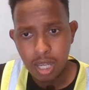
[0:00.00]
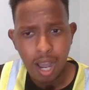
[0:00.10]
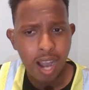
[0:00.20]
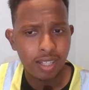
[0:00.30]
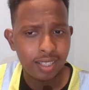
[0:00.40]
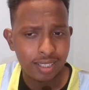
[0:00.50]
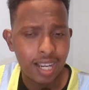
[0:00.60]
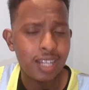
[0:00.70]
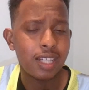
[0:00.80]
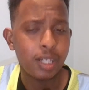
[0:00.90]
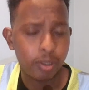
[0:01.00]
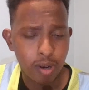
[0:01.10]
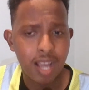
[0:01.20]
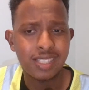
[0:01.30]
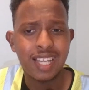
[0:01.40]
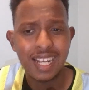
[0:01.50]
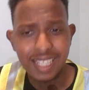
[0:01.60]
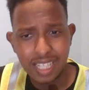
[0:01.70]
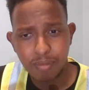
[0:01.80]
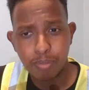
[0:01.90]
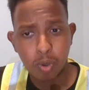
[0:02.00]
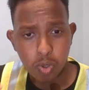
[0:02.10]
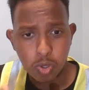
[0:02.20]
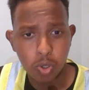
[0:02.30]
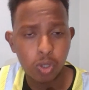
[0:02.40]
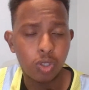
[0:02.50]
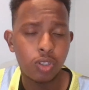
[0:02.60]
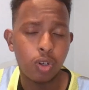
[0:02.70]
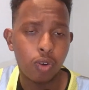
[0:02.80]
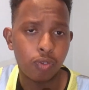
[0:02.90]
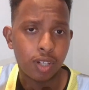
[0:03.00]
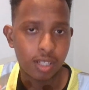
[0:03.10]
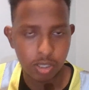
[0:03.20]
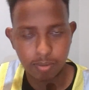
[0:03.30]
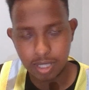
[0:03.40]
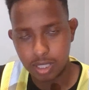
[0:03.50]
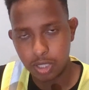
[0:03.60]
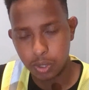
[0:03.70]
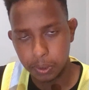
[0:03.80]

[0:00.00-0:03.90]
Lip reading: and it kind of requires deep control of customization.